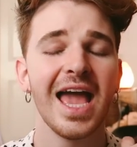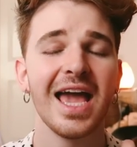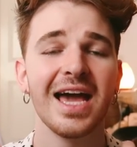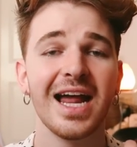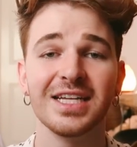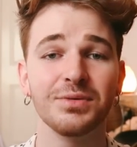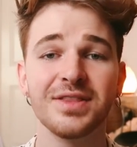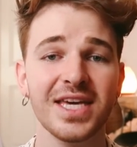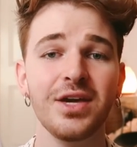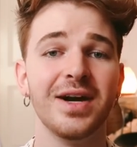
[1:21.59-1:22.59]
And I just
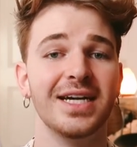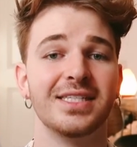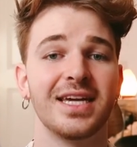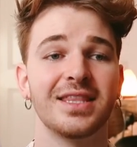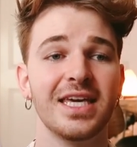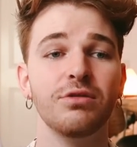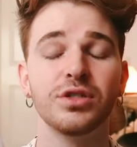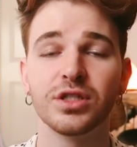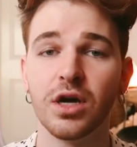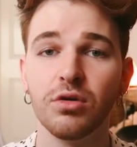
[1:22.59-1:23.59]
wanna thank you guys. Like, thank you
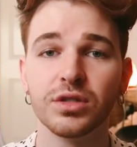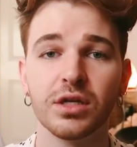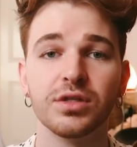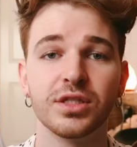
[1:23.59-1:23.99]
so, so,